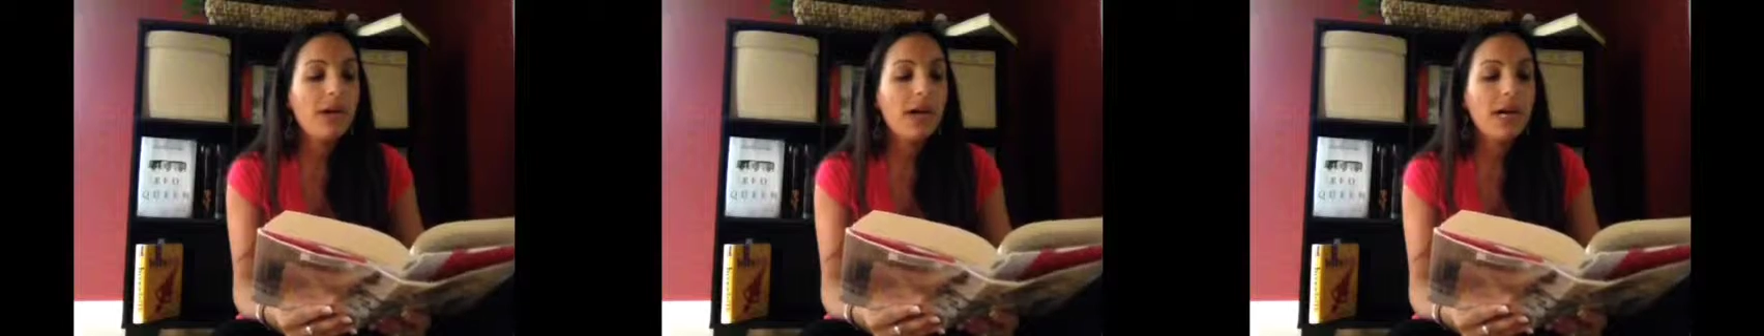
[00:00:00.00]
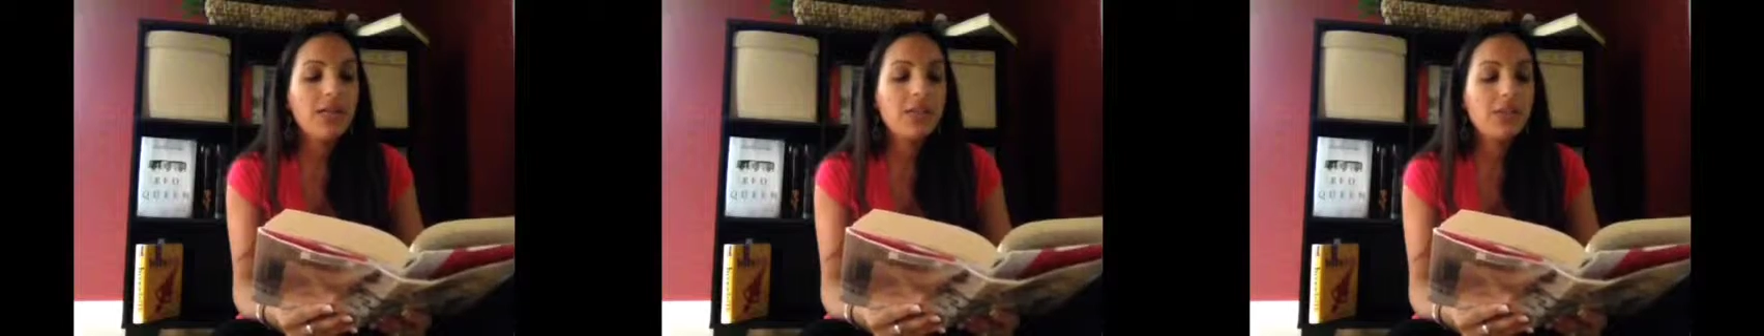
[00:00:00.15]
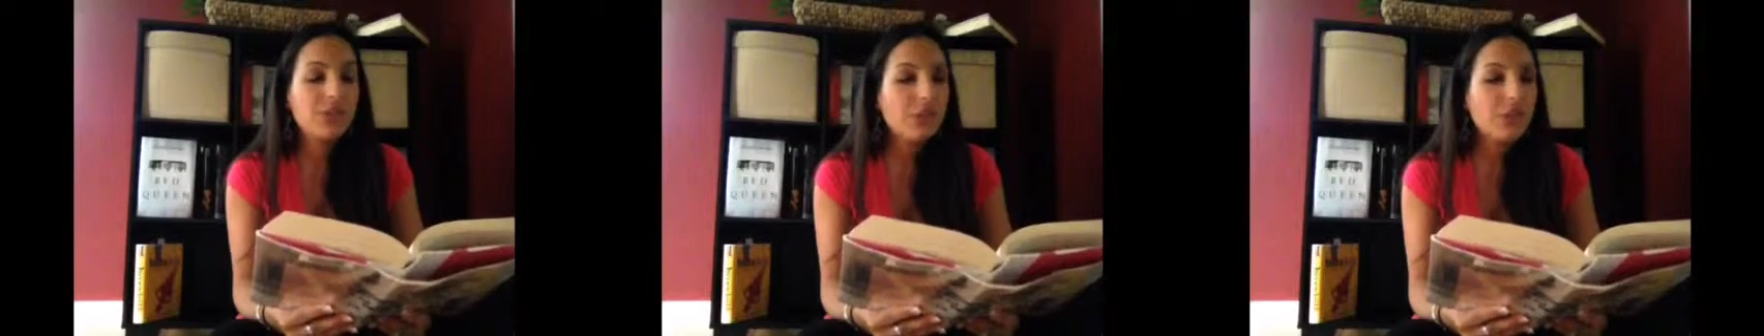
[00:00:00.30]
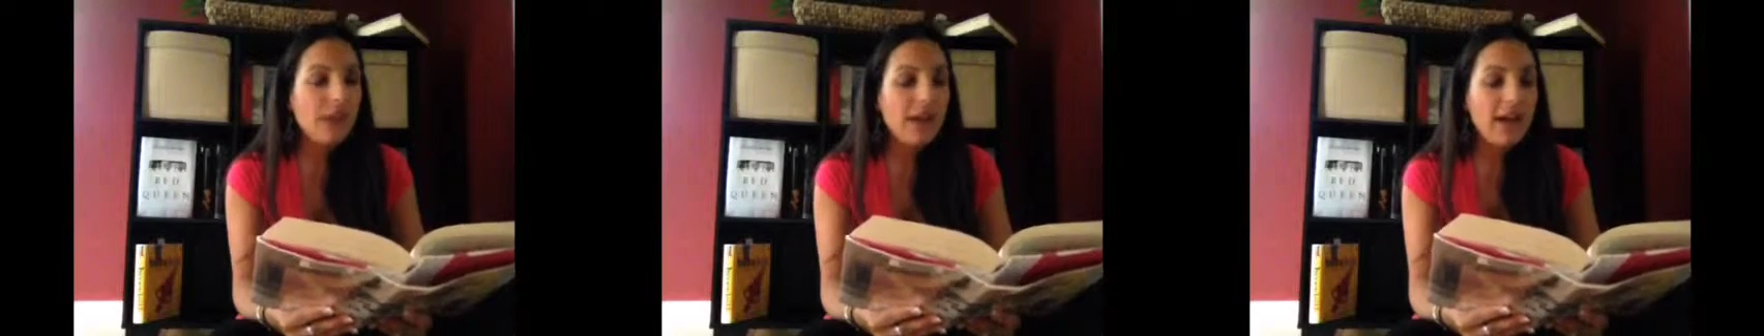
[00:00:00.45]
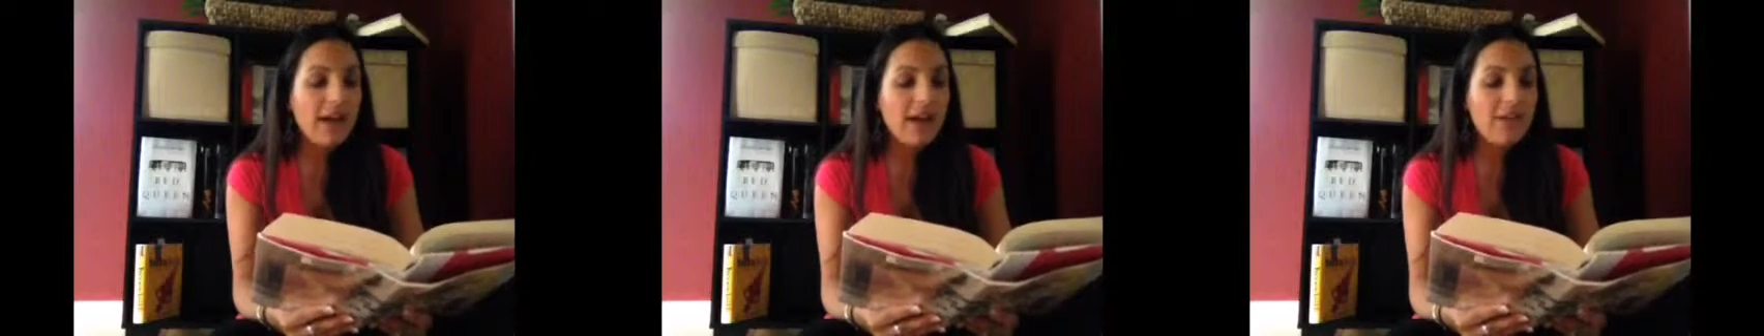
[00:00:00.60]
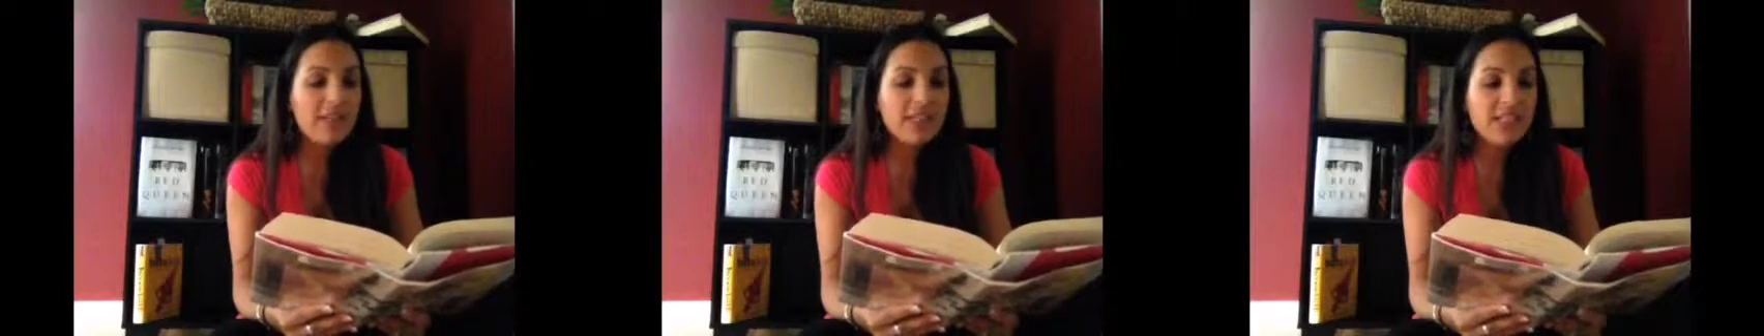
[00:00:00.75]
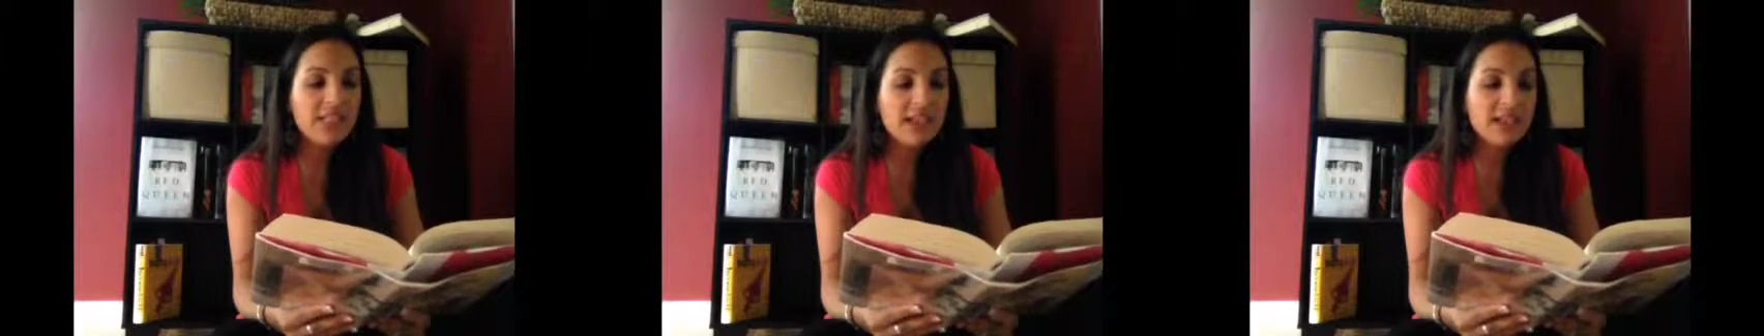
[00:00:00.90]
I don't have
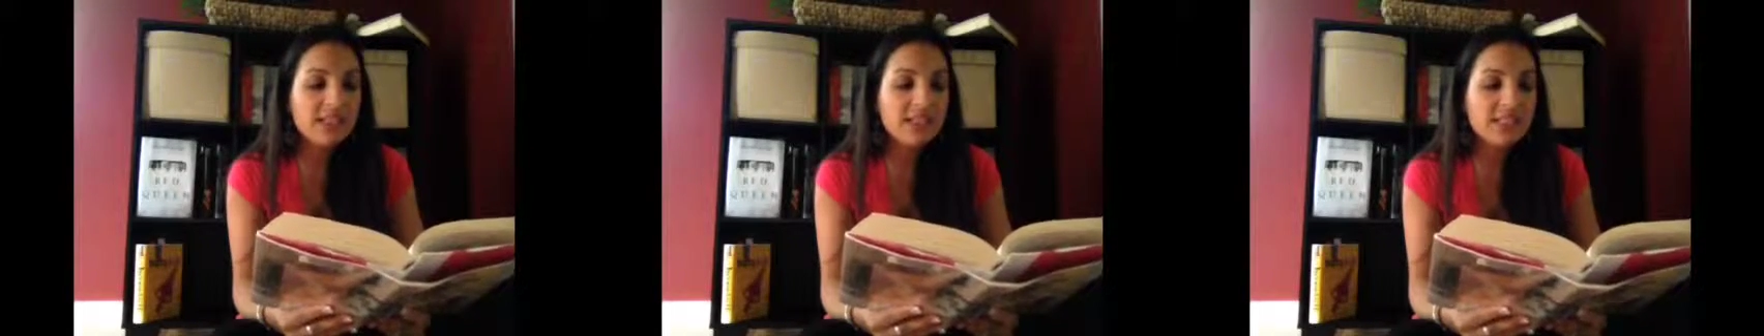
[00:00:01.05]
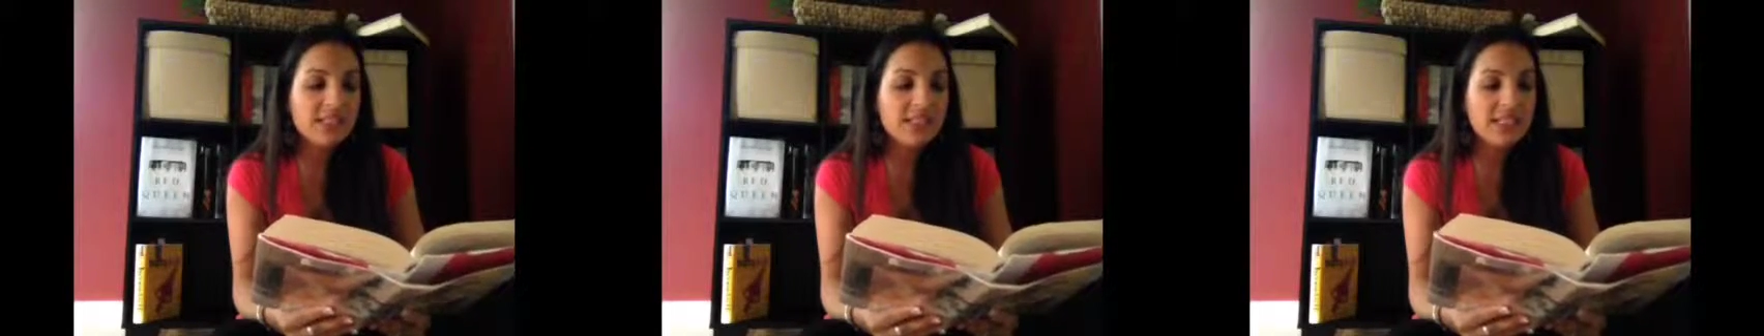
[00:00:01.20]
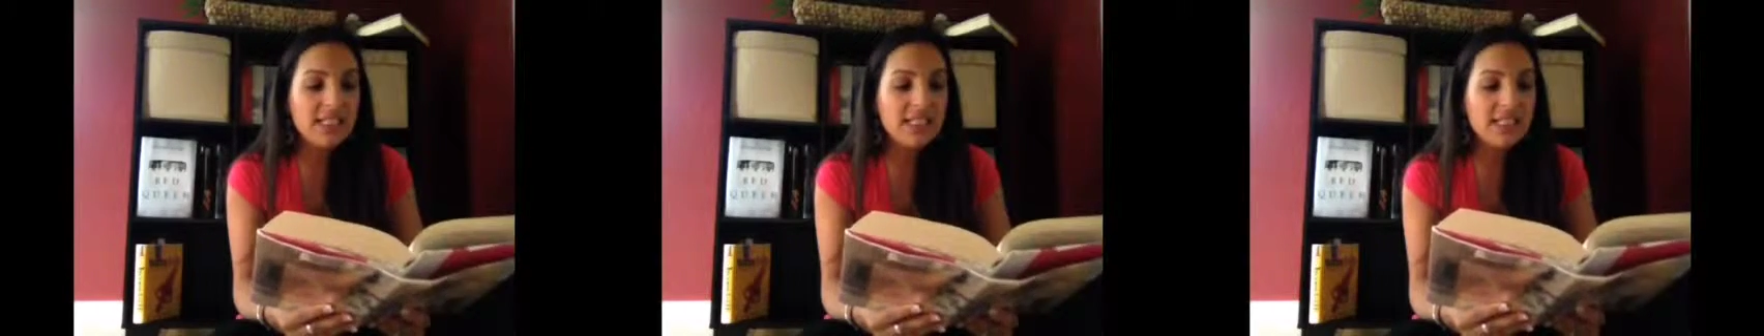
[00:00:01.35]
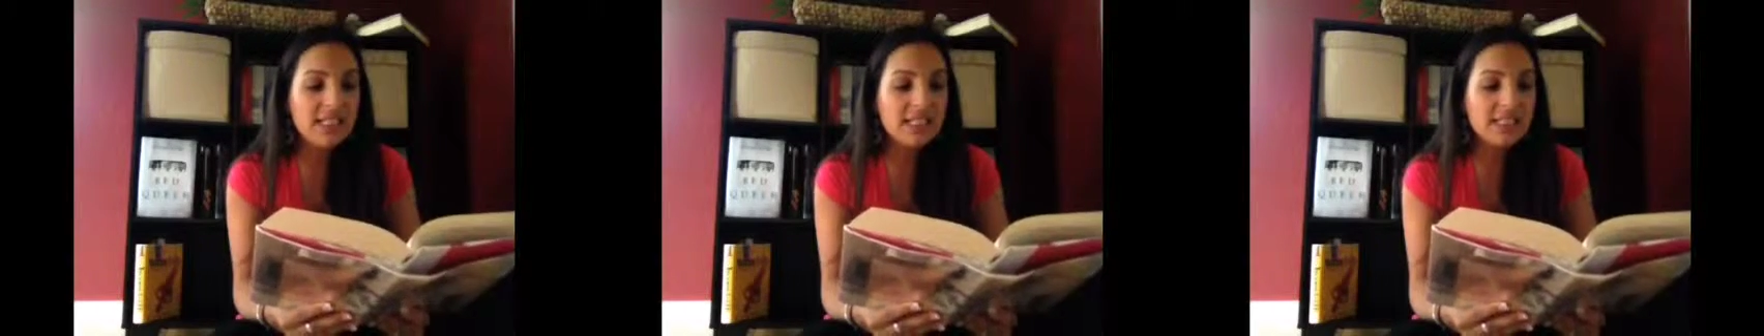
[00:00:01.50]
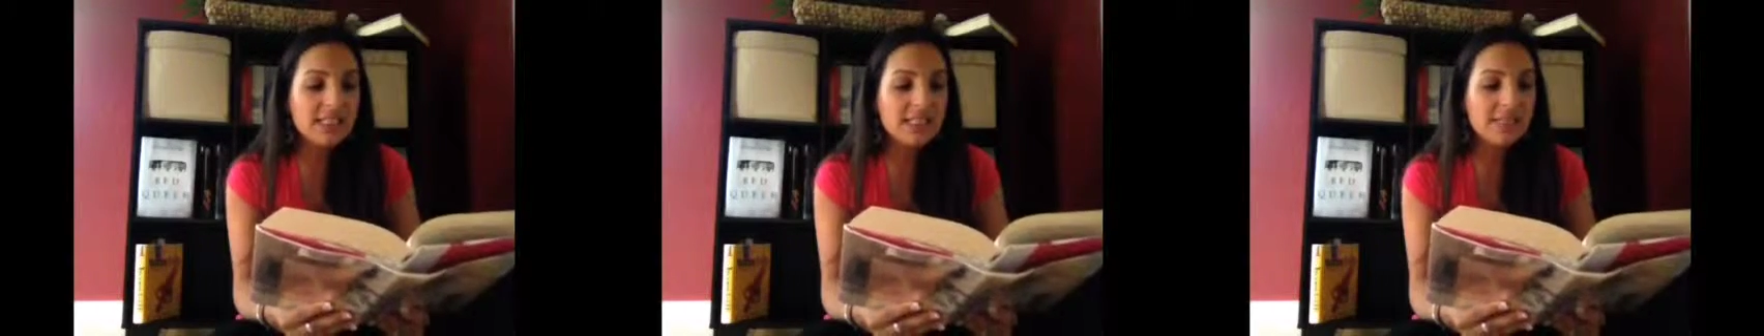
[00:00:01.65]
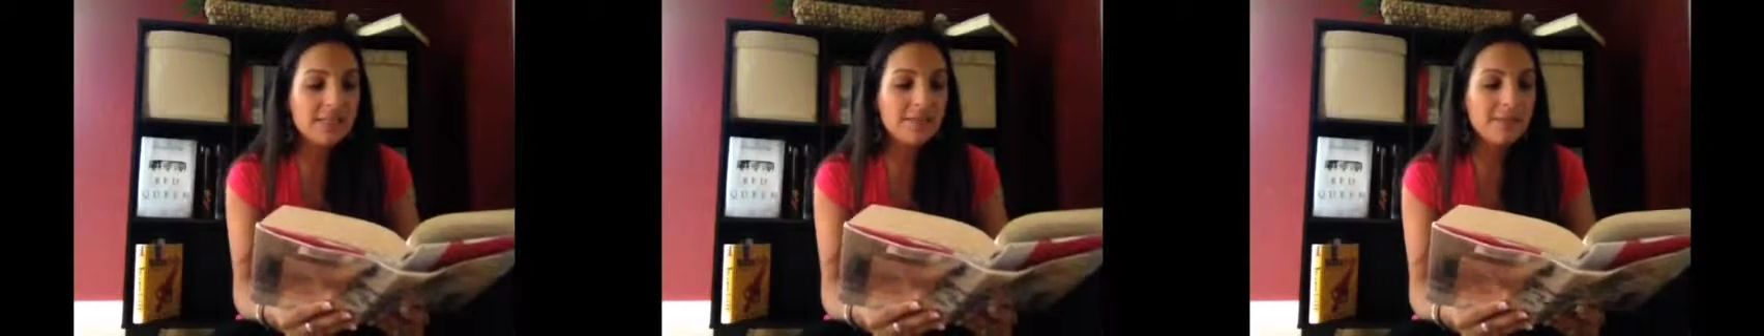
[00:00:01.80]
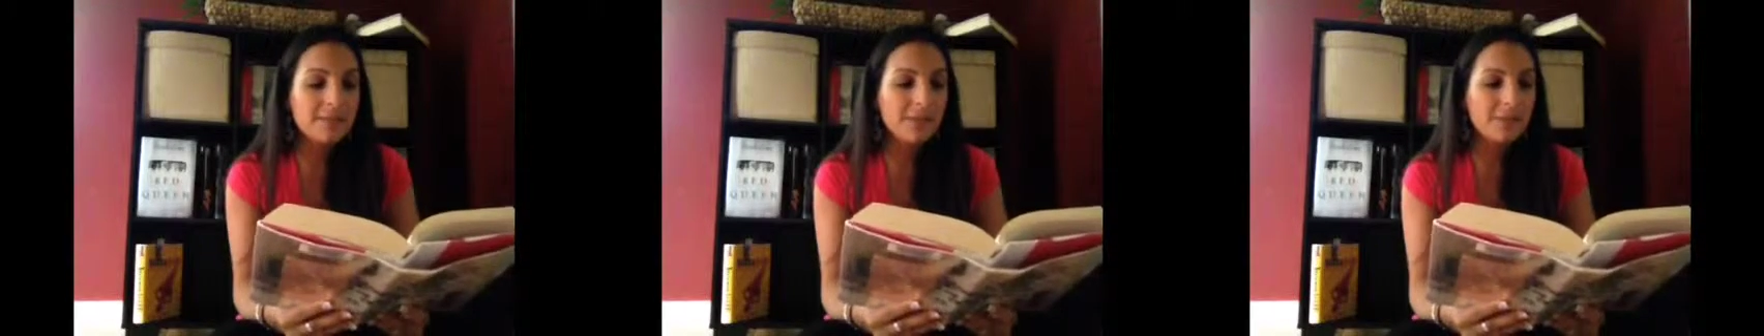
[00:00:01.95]
any STDs.